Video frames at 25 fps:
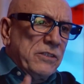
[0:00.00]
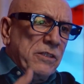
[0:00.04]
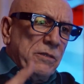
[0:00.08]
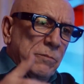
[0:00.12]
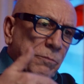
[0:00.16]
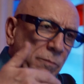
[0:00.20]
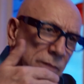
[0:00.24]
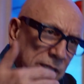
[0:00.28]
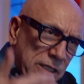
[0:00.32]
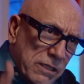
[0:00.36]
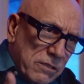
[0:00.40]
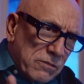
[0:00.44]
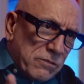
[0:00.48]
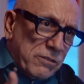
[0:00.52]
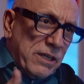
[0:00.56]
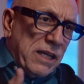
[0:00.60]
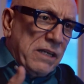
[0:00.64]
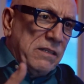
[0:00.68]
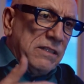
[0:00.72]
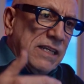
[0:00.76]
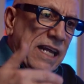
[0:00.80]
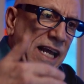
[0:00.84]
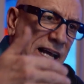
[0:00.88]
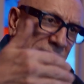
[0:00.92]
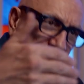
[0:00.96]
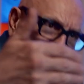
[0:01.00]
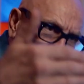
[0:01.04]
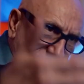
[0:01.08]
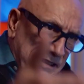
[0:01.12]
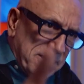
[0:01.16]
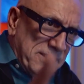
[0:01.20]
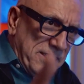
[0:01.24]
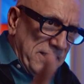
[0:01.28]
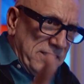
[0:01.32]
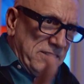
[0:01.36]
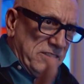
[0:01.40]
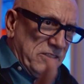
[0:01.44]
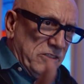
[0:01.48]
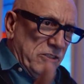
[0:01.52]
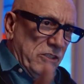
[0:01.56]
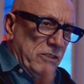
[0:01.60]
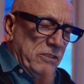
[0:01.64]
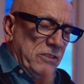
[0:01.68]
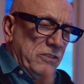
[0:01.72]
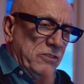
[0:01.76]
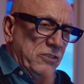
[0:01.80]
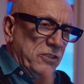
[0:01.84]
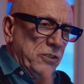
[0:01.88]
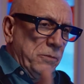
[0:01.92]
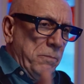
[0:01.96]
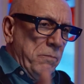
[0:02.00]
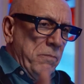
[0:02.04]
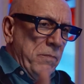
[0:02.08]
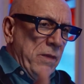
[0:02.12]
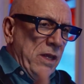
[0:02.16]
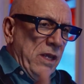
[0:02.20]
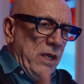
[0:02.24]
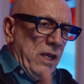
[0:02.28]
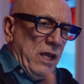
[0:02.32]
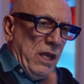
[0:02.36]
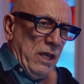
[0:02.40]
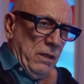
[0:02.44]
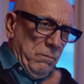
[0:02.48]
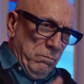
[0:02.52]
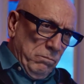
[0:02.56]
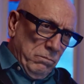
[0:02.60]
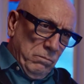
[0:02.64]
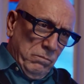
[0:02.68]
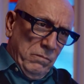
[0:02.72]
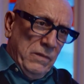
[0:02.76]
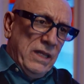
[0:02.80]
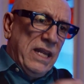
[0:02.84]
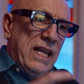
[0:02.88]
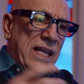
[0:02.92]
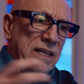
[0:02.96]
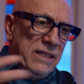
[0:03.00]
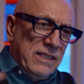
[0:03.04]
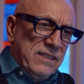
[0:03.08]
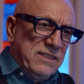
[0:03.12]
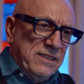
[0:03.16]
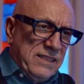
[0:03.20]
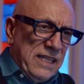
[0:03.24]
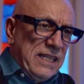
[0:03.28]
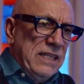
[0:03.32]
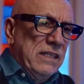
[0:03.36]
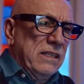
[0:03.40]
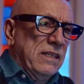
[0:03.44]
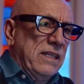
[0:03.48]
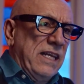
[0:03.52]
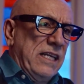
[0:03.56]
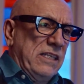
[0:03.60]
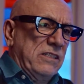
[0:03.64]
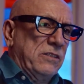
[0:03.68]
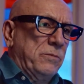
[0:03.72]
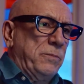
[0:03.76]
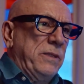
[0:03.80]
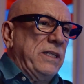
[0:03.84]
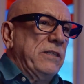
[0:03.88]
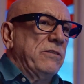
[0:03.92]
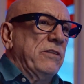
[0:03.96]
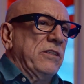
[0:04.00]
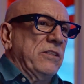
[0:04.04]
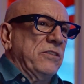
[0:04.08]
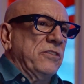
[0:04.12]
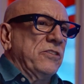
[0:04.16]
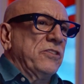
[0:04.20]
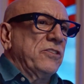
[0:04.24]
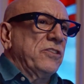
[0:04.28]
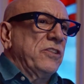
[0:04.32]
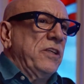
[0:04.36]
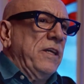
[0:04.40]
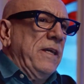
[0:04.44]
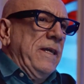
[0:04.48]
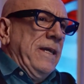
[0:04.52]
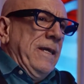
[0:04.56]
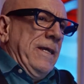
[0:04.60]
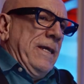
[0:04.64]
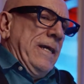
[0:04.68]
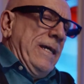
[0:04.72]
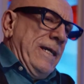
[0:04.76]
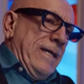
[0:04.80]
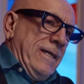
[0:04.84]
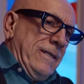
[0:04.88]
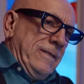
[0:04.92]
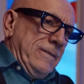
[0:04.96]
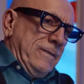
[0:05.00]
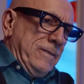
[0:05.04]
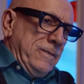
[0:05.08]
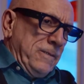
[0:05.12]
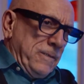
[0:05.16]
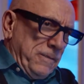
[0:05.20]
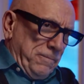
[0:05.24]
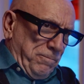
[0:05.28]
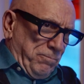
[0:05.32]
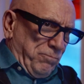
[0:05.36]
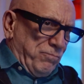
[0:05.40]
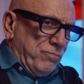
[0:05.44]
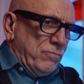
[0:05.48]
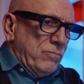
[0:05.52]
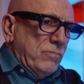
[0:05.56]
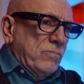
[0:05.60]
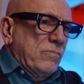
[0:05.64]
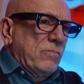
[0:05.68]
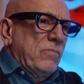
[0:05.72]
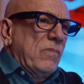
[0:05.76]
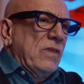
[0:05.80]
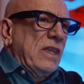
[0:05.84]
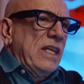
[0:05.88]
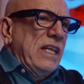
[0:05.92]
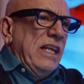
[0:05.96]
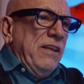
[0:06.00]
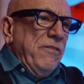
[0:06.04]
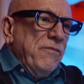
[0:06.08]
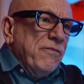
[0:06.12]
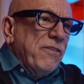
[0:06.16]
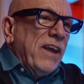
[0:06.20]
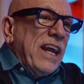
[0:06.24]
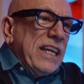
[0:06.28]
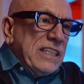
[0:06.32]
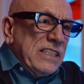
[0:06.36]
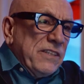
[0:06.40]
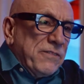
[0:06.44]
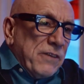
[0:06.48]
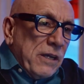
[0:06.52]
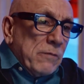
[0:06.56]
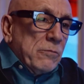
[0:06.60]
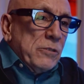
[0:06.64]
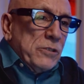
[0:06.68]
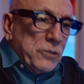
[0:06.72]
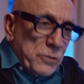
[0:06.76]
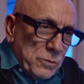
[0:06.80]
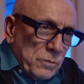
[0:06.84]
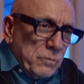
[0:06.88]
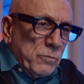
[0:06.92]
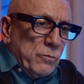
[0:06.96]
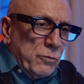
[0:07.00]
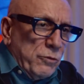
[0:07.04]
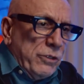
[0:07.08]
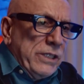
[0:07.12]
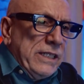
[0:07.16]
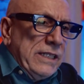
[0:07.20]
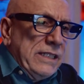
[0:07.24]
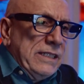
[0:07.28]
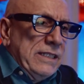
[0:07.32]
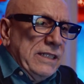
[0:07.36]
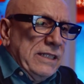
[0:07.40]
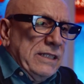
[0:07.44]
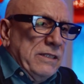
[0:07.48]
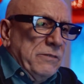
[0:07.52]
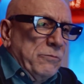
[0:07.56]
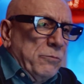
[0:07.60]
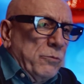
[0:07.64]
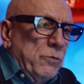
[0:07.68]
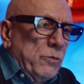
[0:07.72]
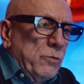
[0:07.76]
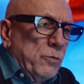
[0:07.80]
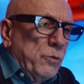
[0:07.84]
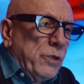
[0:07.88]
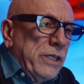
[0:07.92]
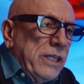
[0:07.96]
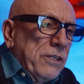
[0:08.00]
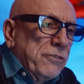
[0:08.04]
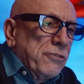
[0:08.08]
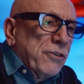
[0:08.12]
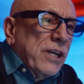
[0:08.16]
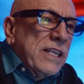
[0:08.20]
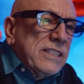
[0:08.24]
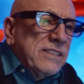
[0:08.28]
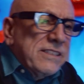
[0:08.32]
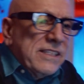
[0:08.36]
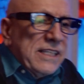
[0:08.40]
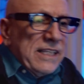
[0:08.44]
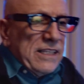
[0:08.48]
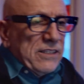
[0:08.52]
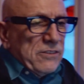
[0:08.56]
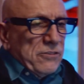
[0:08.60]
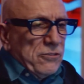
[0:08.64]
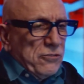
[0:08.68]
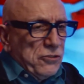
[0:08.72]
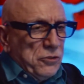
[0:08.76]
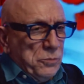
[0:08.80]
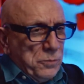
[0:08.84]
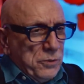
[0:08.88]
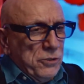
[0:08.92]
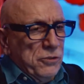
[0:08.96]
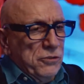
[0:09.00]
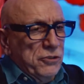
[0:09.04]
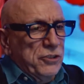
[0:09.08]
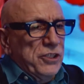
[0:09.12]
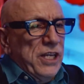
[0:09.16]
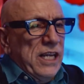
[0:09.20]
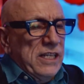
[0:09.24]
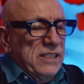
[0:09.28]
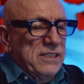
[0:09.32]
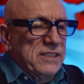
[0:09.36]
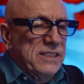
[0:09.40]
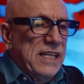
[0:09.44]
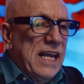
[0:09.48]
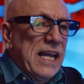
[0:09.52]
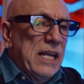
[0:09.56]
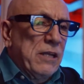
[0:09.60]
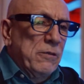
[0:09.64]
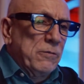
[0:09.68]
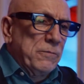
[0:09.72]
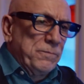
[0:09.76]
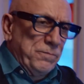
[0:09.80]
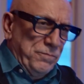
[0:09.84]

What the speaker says: a middle ground, and a distance in a single experience. And in fact, if I was readdressing those projects now,